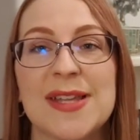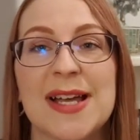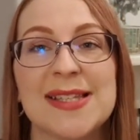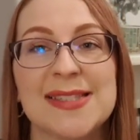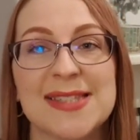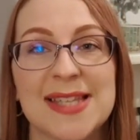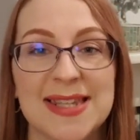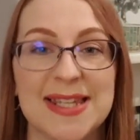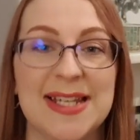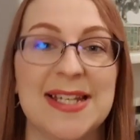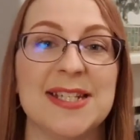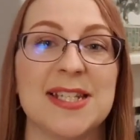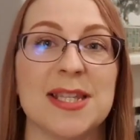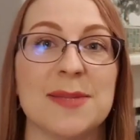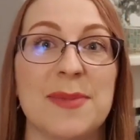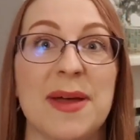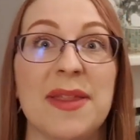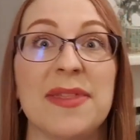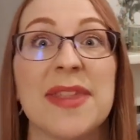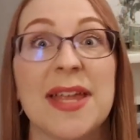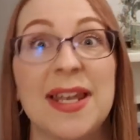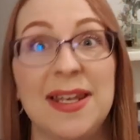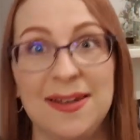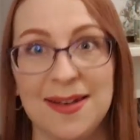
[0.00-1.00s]
That's at the end of the
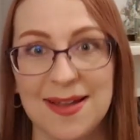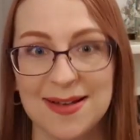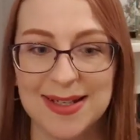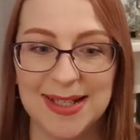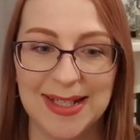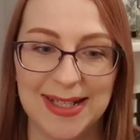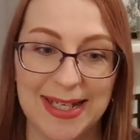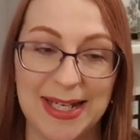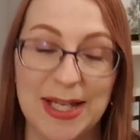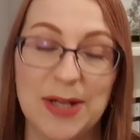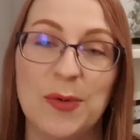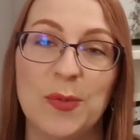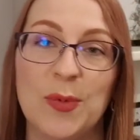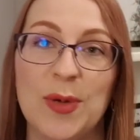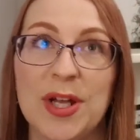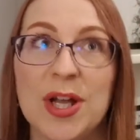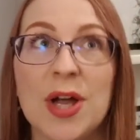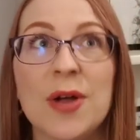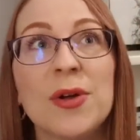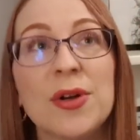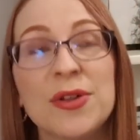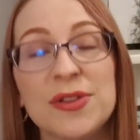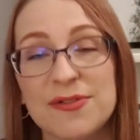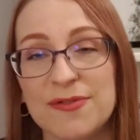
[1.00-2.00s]
month, and luckily we're
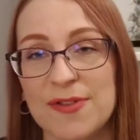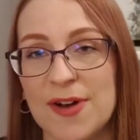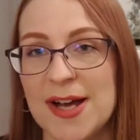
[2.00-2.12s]
going on the